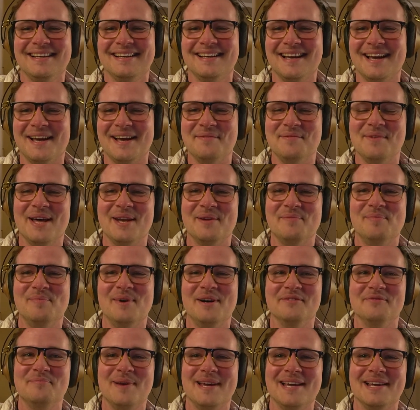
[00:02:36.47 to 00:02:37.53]
I'm not
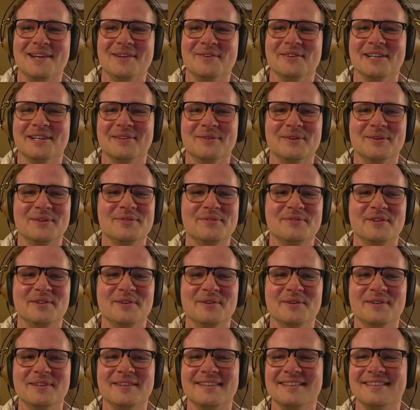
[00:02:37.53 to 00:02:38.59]
above pandering with
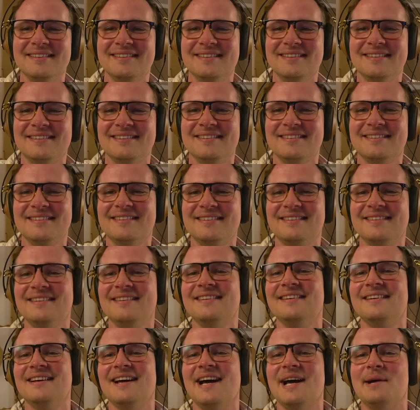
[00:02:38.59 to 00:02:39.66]
food.
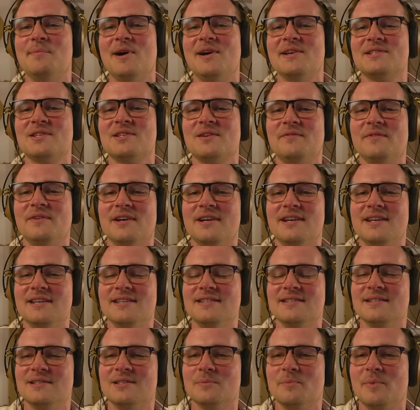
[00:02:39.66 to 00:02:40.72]
I'm also very
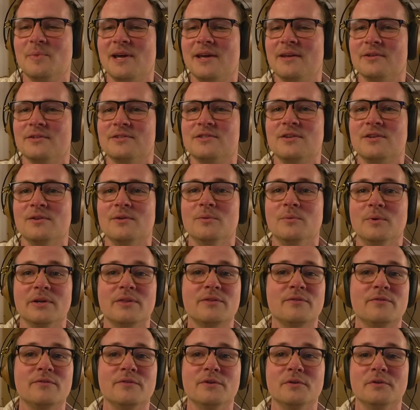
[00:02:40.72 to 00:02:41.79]
easy to pander to with
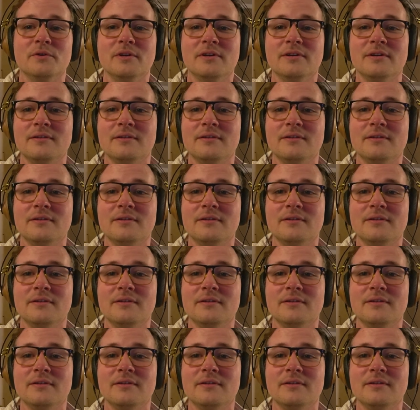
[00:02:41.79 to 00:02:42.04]
food.